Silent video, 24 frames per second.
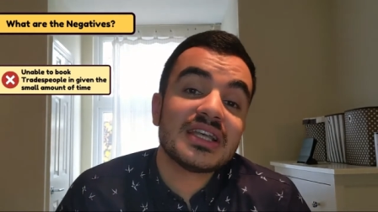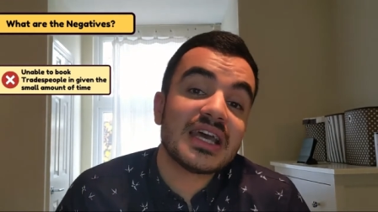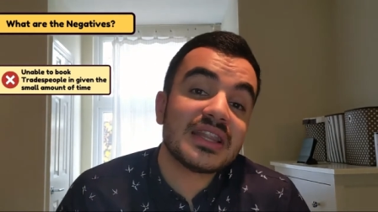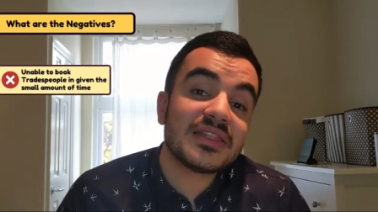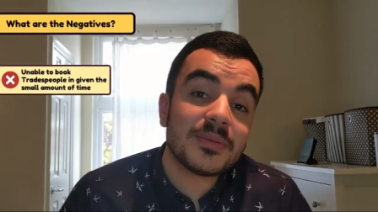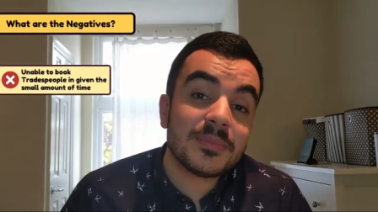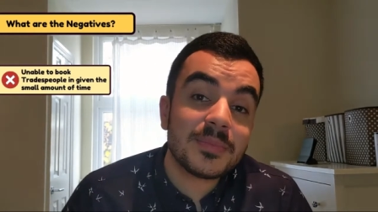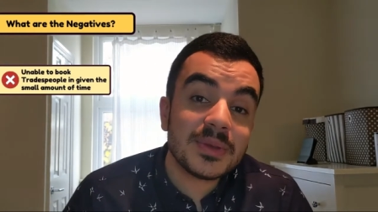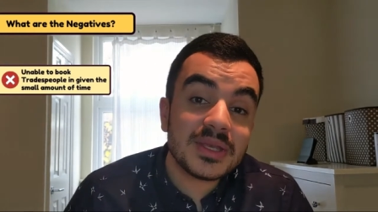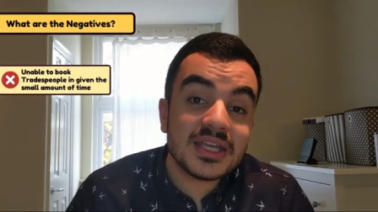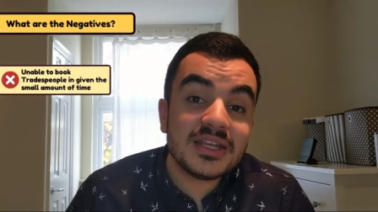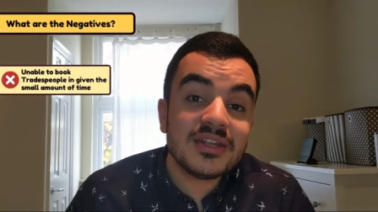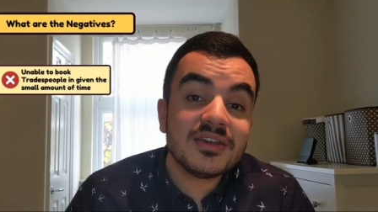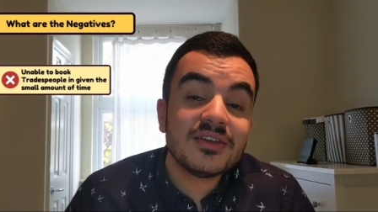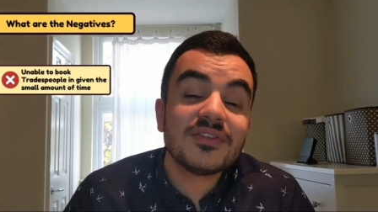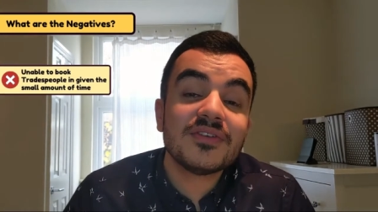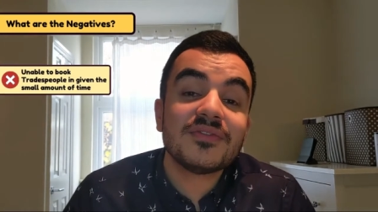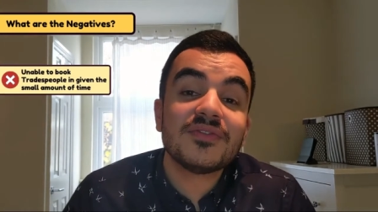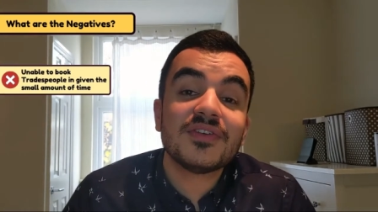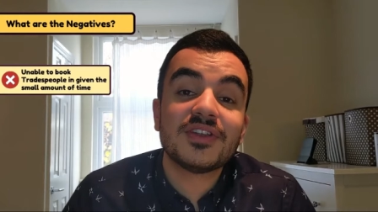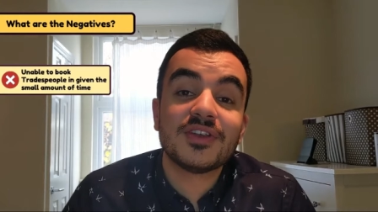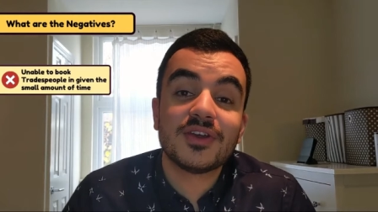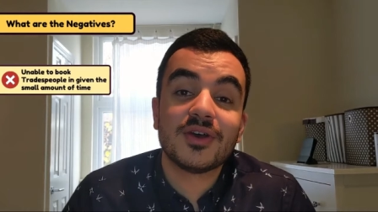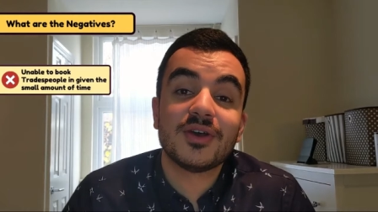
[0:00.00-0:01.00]
at the beginning of the
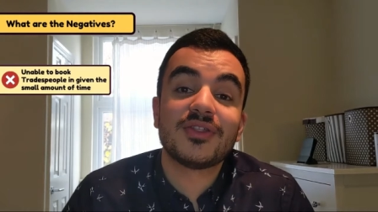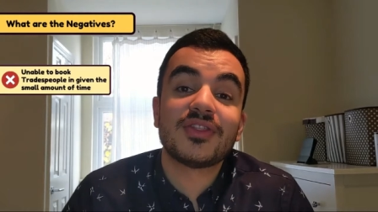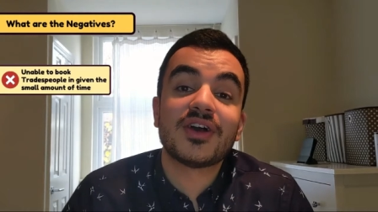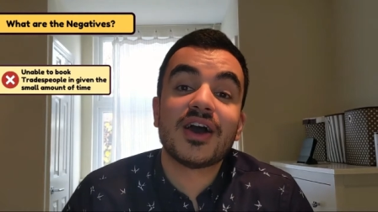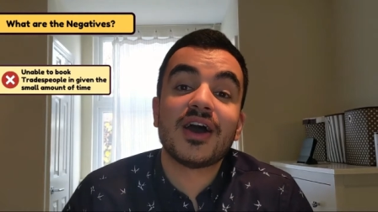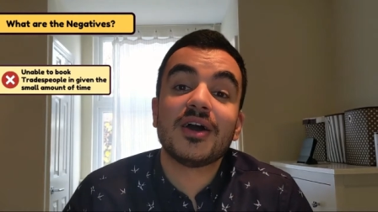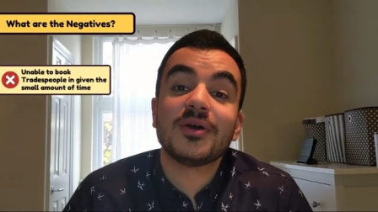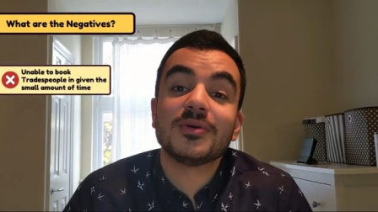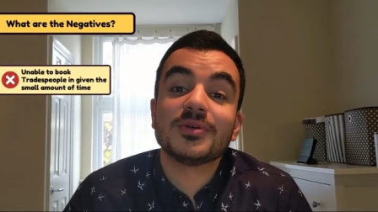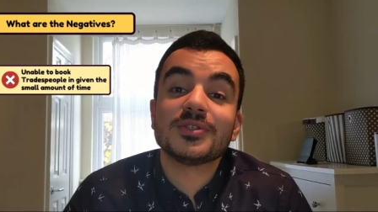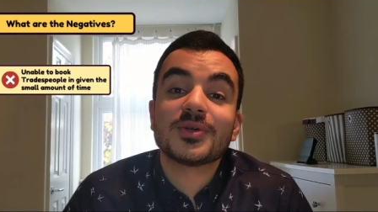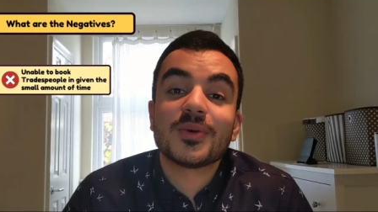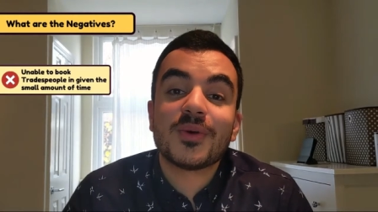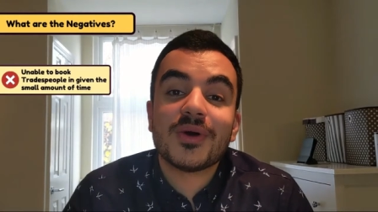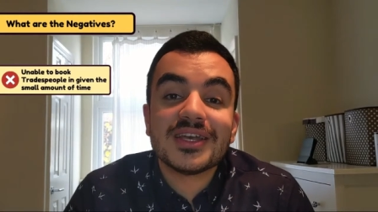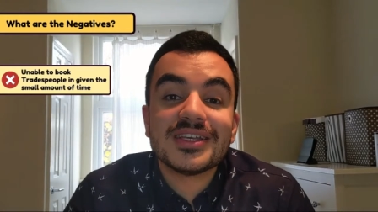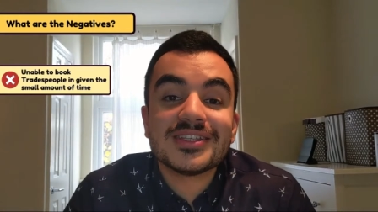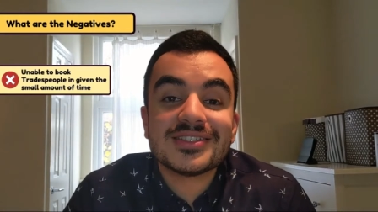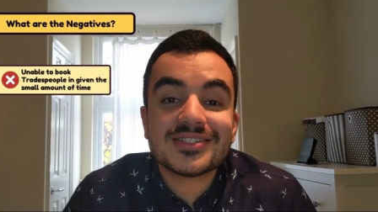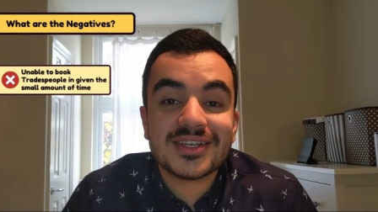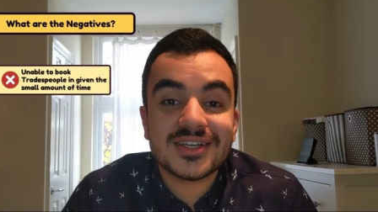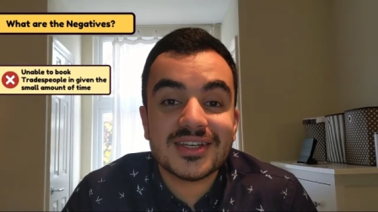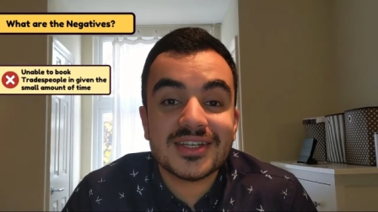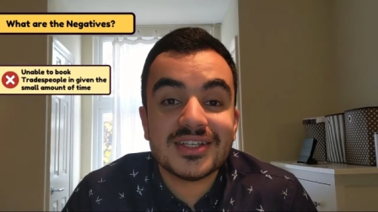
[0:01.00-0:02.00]
video that I was quite
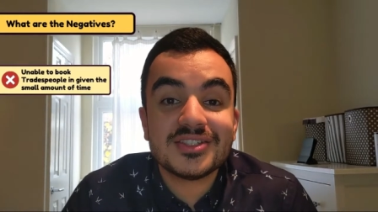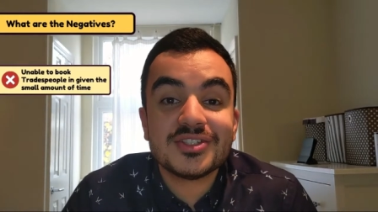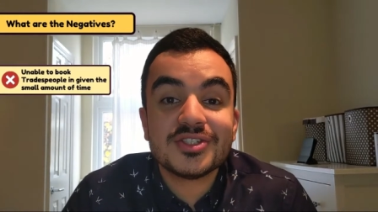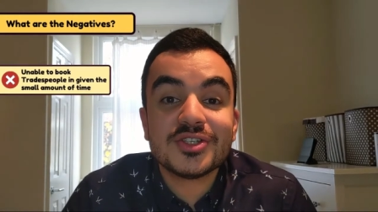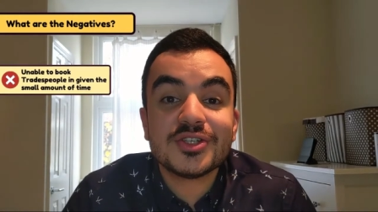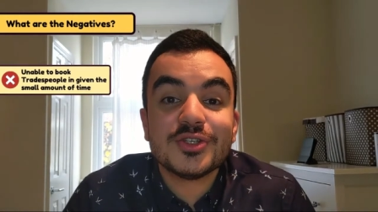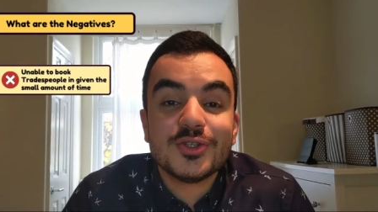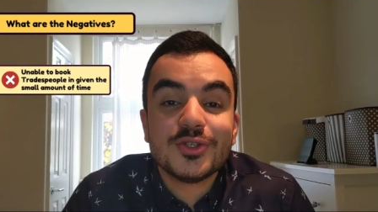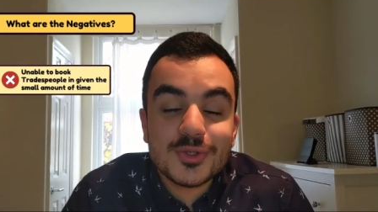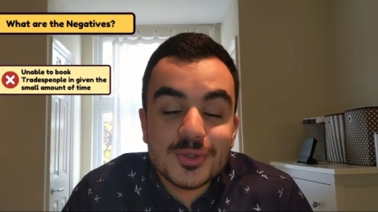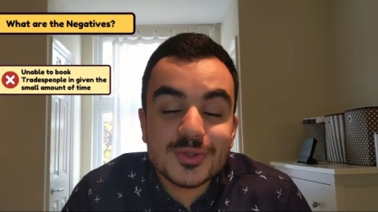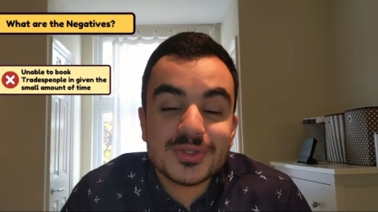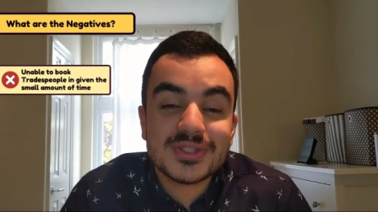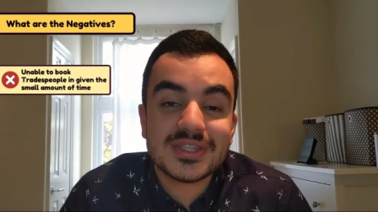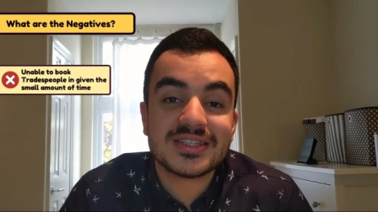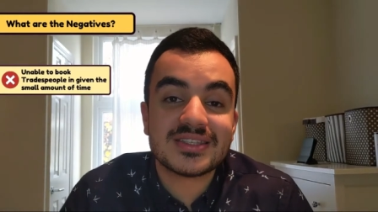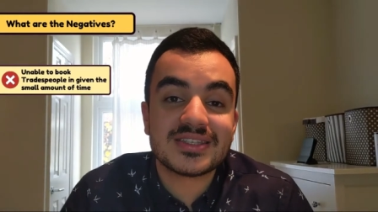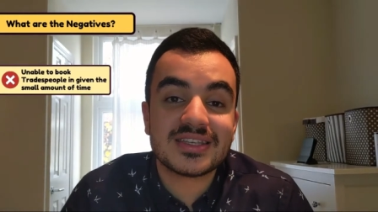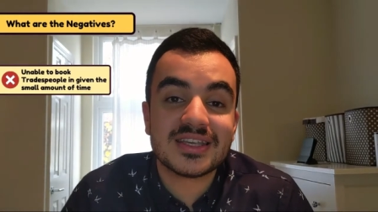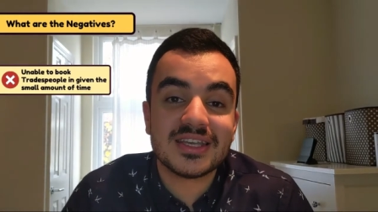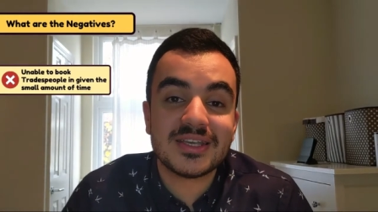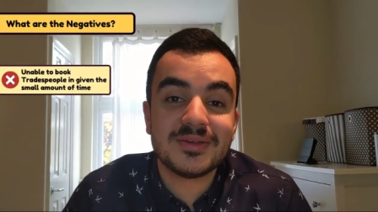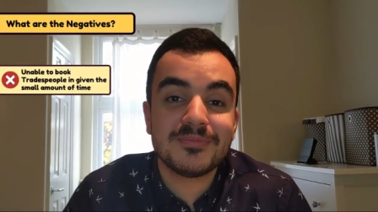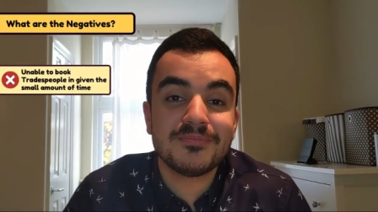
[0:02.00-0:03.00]
excited to use this
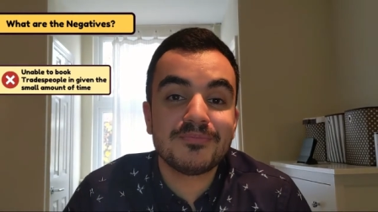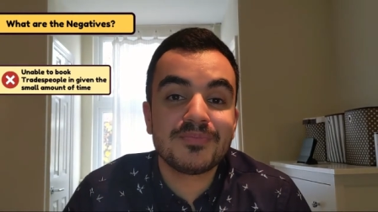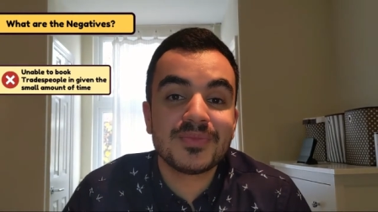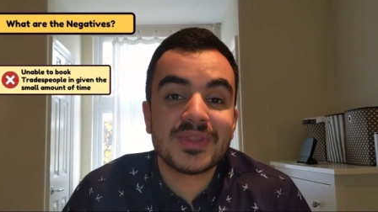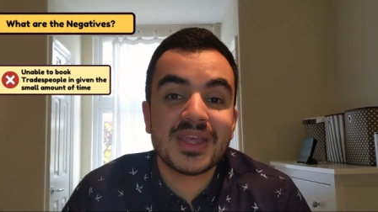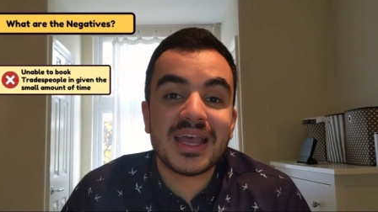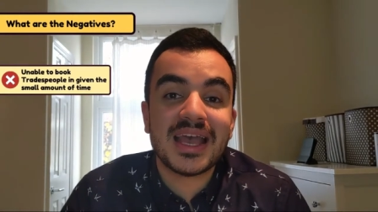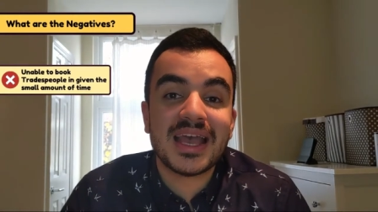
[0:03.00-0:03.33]
scheme,